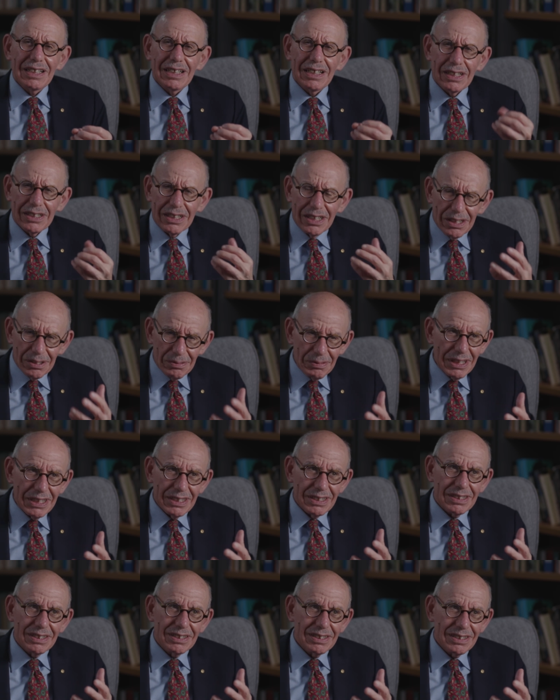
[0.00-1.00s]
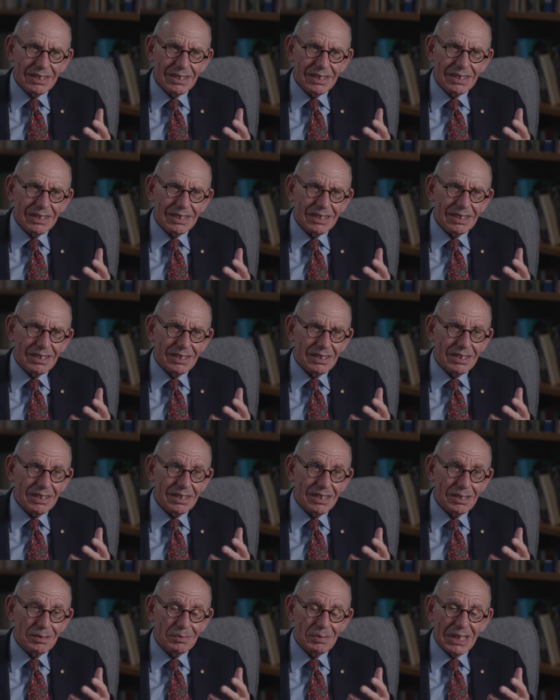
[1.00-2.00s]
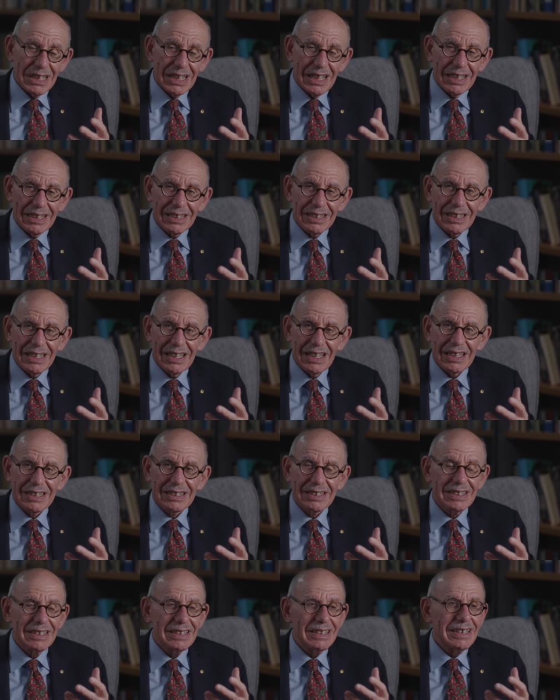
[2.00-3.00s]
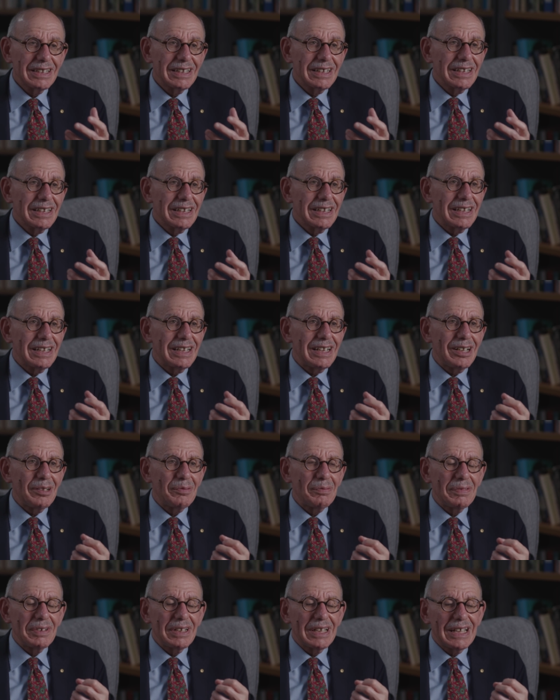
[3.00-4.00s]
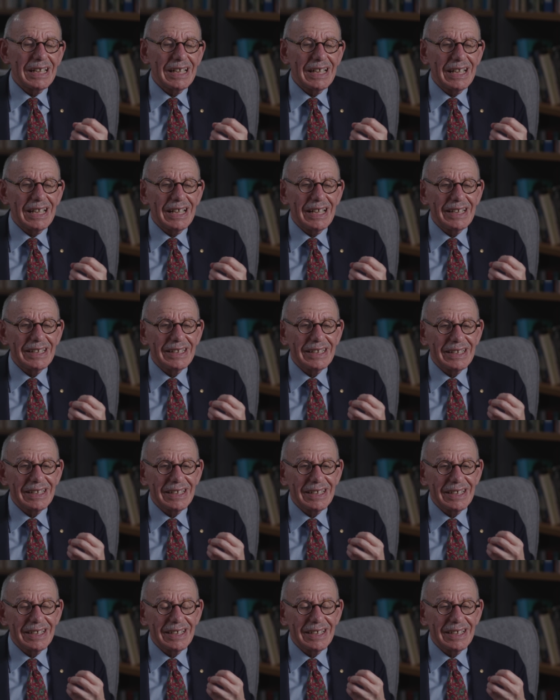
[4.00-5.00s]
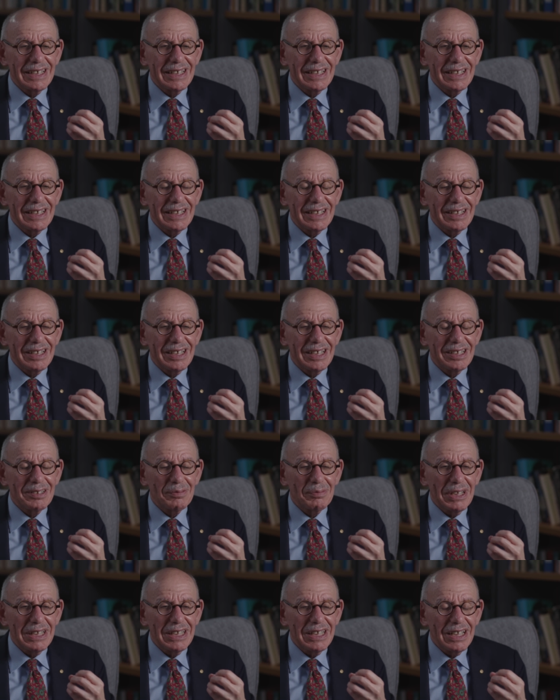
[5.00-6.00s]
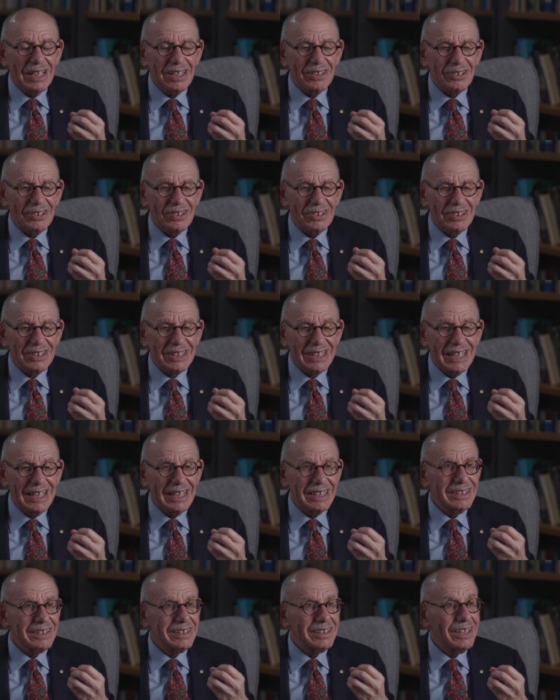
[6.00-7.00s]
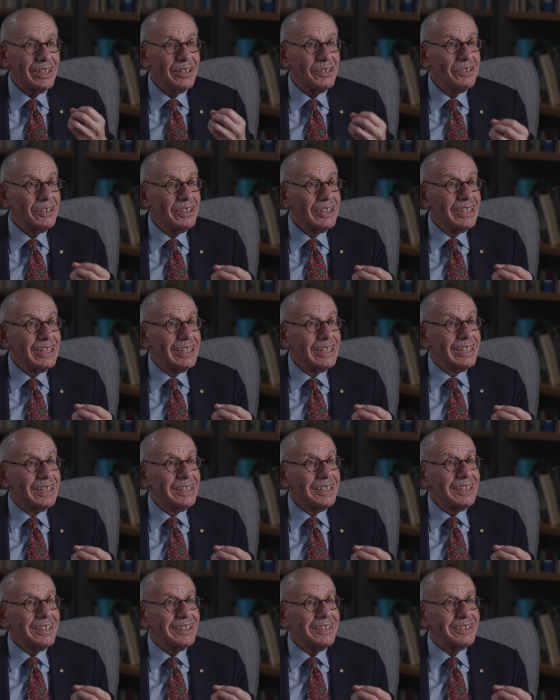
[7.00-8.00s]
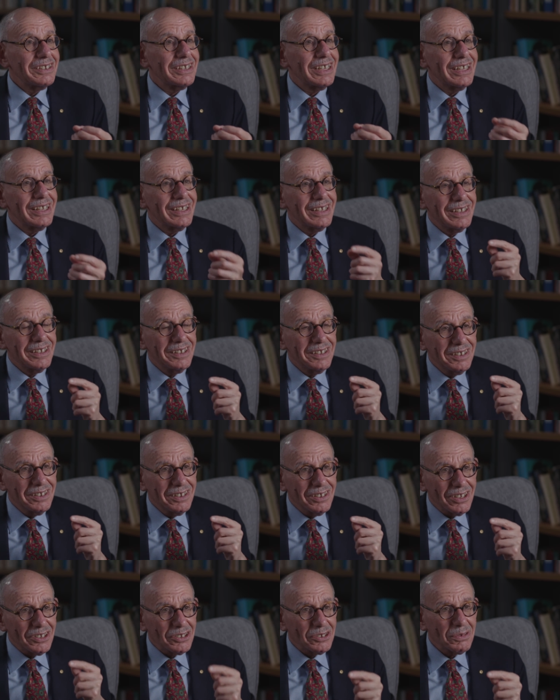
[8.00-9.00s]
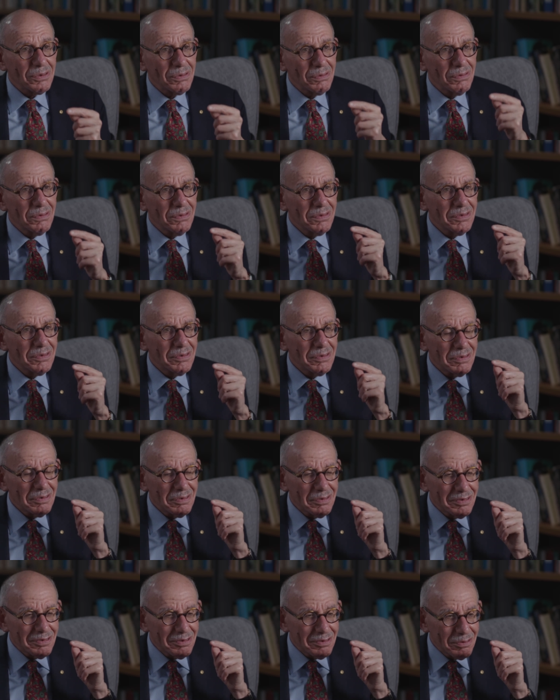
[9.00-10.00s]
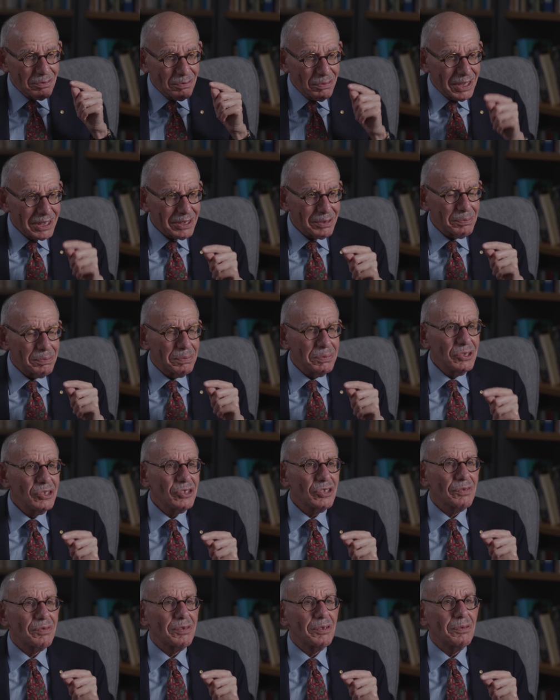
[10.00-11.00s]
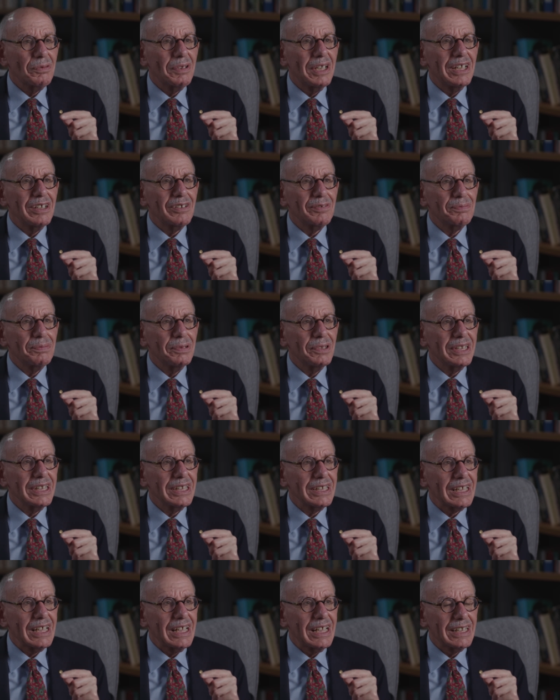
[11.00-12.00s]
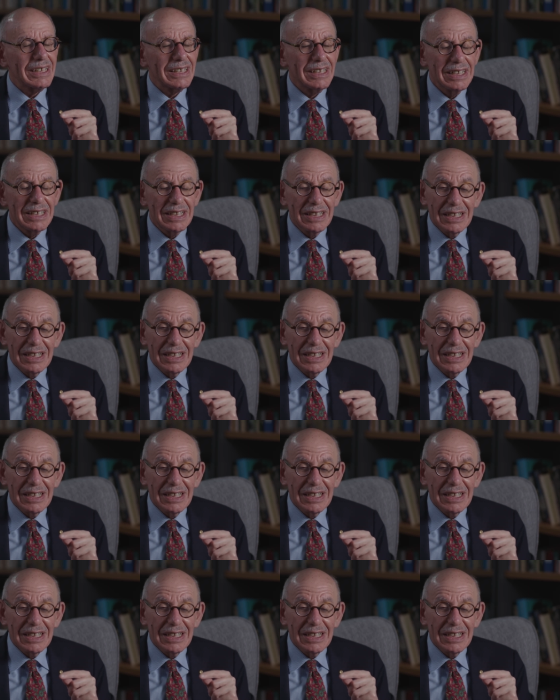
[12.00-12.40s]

Hannah Arendt can be like that, and many others. And so you say, gosh, what a beautiful way of putting that.